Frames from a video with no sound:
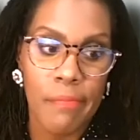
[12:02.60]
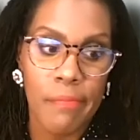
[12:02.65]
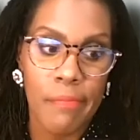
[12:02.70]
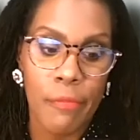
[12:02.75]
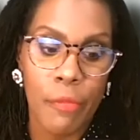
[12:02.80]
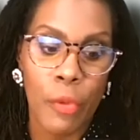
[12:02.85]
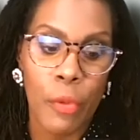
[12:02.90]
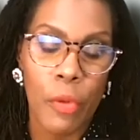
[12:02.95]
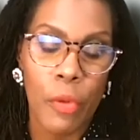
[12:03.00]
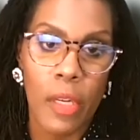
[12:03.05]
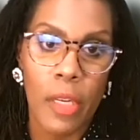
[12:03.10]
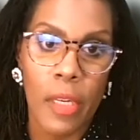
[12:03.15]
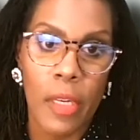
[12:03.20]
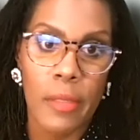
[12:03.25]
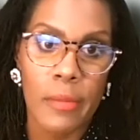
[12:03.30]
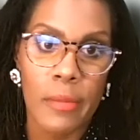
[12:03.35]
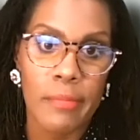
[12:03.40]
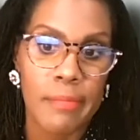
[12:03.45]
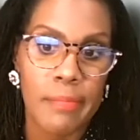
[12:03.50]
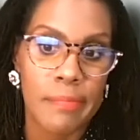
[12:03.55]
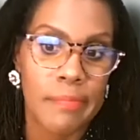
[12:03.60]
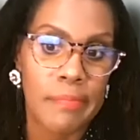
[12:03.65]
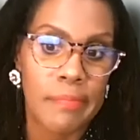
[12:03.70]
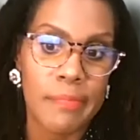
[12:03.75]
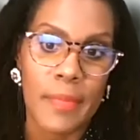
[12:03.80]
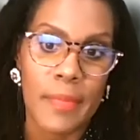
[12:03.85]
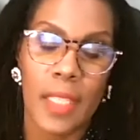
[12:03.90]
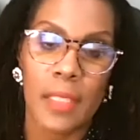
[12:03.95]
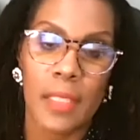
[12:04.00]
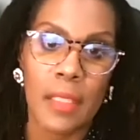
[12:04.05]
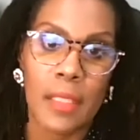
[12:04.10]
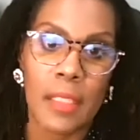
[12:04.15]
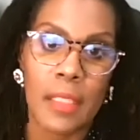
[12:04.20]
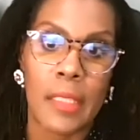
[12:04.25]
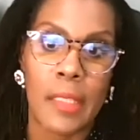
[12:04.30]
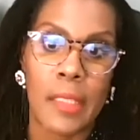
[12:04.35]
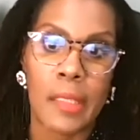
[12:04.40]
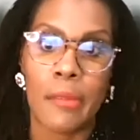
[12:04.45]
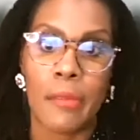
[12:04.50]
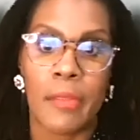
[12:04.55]
for
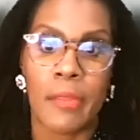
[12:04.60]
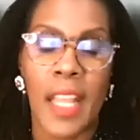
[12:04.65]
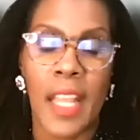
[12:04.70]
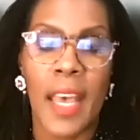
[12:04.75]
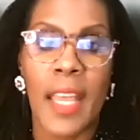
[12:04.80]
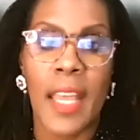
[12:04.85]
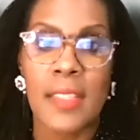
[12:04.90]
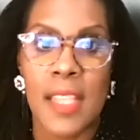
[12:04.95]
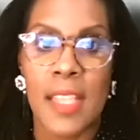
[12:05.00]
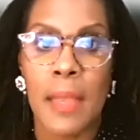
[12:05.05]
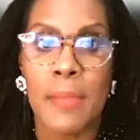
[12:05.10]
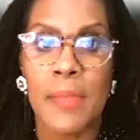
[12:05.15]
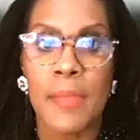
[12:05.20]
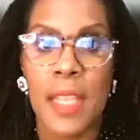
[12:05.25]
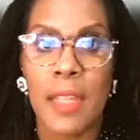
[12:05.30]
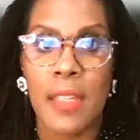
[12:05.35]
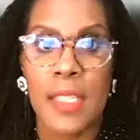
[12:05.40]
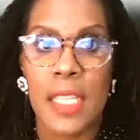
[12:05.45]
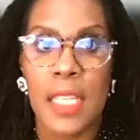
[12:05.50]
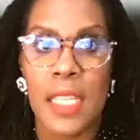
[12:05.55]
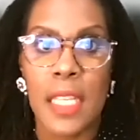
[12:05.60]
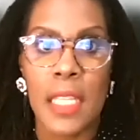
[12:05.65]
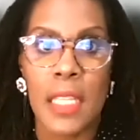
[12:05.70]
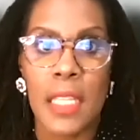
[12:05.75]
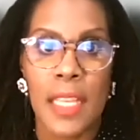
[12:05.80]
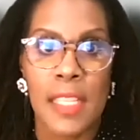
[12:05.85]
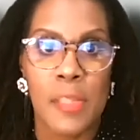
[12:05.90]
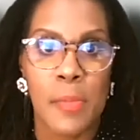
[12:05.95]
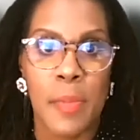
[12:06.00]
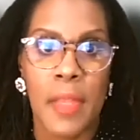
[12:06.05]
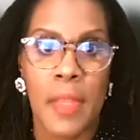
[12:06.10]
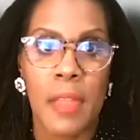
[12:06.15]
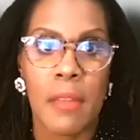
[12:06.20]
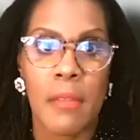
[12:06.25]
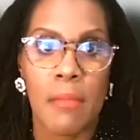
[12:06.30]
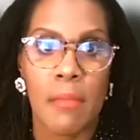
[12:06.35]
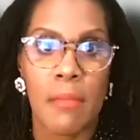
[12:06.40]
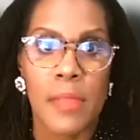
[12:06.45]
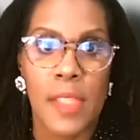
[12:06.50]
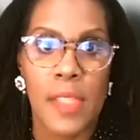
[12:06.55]
9 times out of 10 has
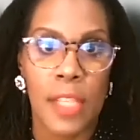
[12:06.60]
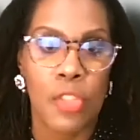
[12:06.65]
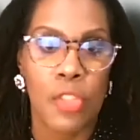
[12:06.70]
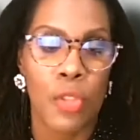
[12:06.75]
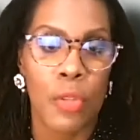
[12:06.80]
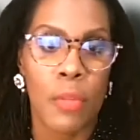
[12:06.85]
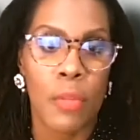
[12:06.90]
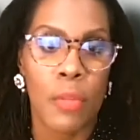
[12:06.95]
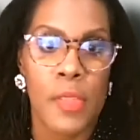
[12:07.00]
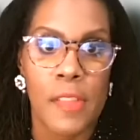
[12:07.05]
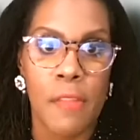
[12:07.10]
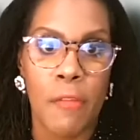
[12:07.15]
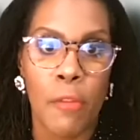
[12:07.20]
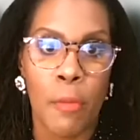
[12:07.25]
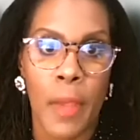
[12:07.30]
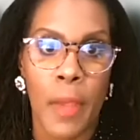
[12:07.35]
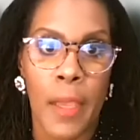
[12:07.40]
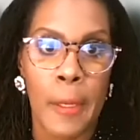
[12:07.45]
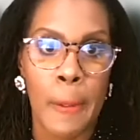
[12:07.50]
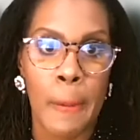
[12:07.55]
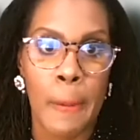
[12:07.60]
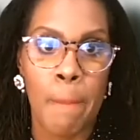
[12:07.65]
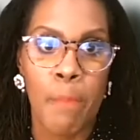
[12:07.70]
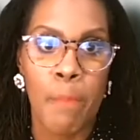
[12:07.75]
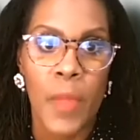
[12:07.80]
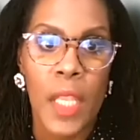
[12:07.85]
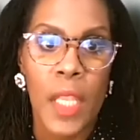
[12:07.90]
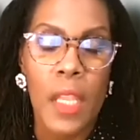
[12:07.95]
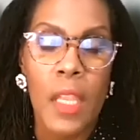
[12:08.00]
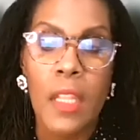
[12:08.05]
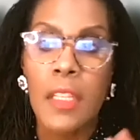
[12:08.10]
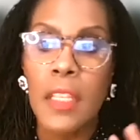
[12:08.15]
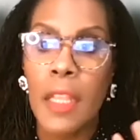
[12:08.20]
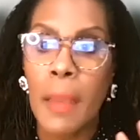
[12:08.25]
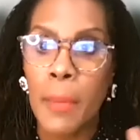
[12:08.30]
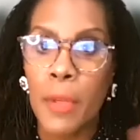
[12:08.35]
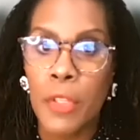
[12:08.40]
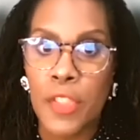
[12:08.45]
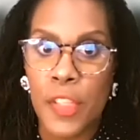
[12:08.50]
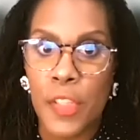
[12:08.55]
been sexual abuse of a minor.
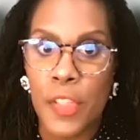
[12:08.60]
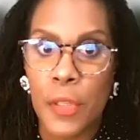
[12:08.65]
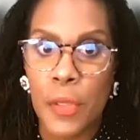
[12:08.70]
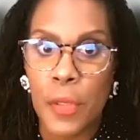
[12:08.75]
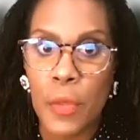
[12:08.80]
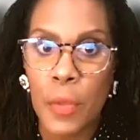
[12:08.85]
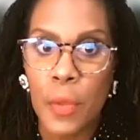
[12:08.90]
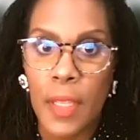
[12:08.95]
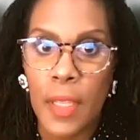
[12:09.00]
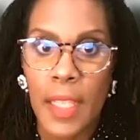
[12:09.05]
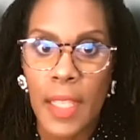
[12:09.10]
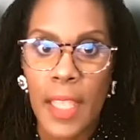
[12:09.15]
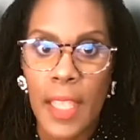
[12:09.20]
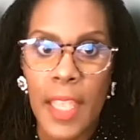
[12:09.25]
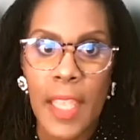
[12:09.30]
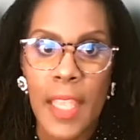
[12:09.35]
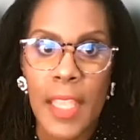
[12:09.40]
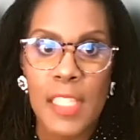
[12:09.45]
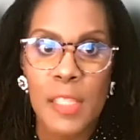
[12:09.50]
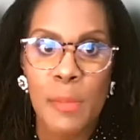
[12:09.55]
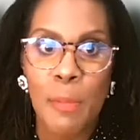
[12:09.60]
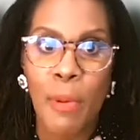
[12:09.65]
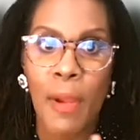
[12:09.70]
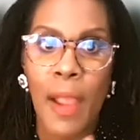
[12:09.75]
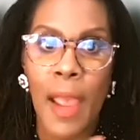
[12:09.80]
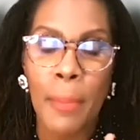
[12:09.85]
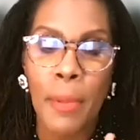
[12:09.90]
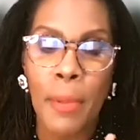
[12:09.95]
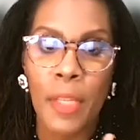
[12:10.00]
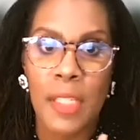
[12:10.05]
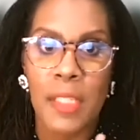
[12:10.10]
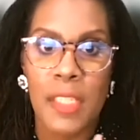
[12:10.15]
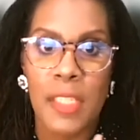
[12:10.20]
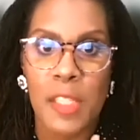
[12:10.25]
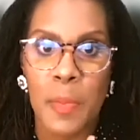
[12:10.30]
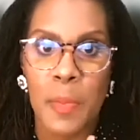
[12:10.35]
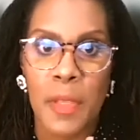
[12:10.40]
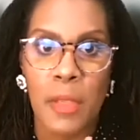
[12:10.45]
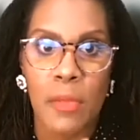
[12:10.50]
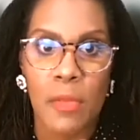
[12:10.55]
Number 2 is property
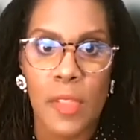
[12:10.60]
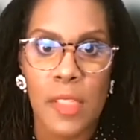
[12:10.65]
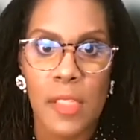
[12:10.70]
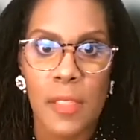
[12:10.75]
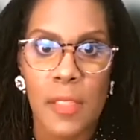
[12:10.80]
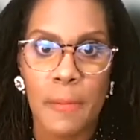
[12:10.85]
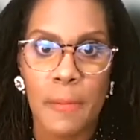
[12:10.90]
disputes.